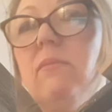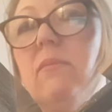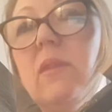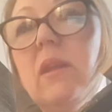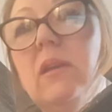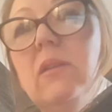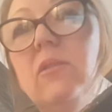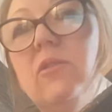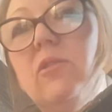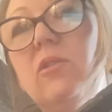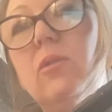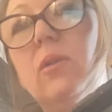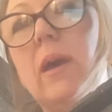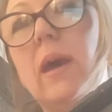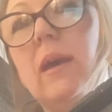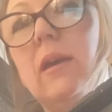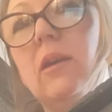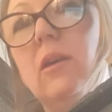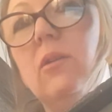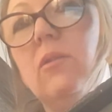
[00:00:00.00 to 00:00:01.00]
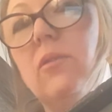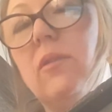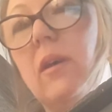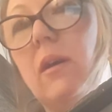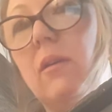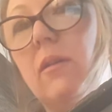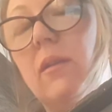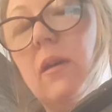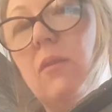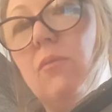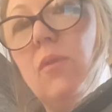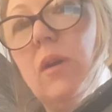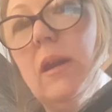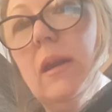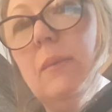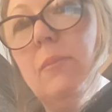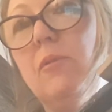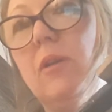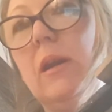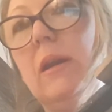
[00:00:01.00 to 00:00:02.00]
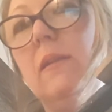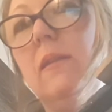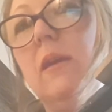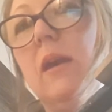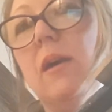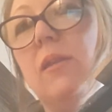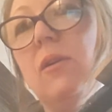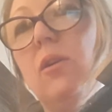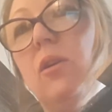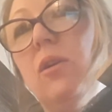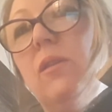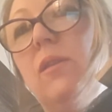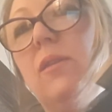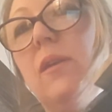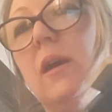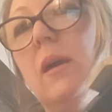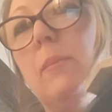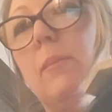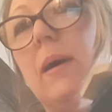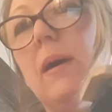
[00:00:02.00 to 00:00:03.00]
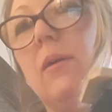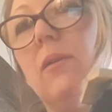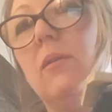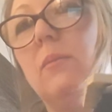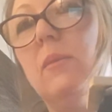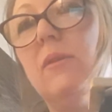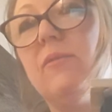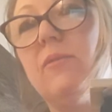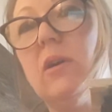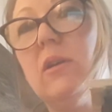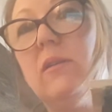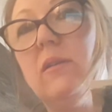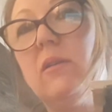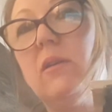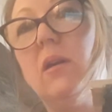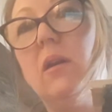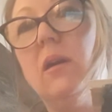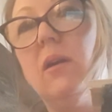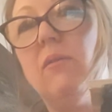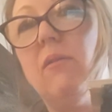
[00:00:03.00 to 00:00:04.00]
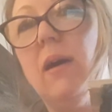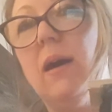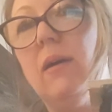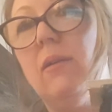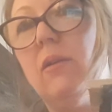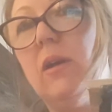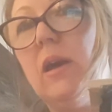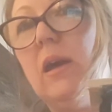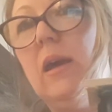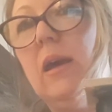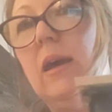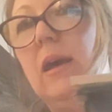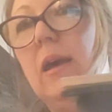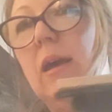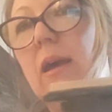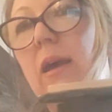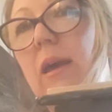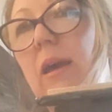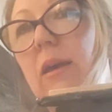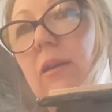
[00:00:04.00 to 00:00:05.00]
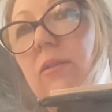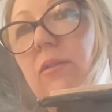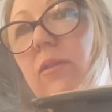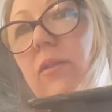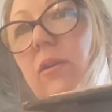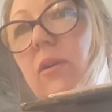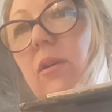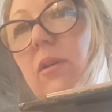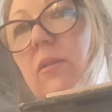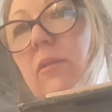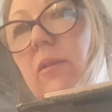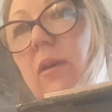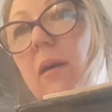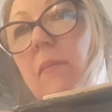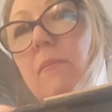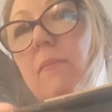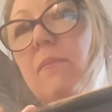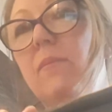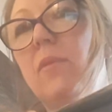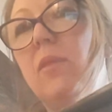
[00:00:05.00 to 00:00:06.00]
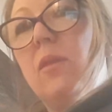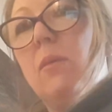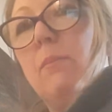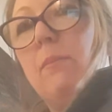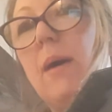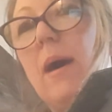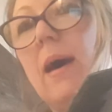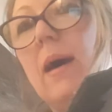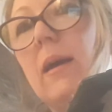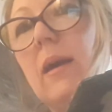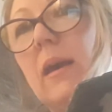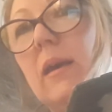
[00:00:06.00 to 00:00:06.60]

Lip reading: do get used. They're really brilliant. The other good thing about them, if I turn it around, is that the back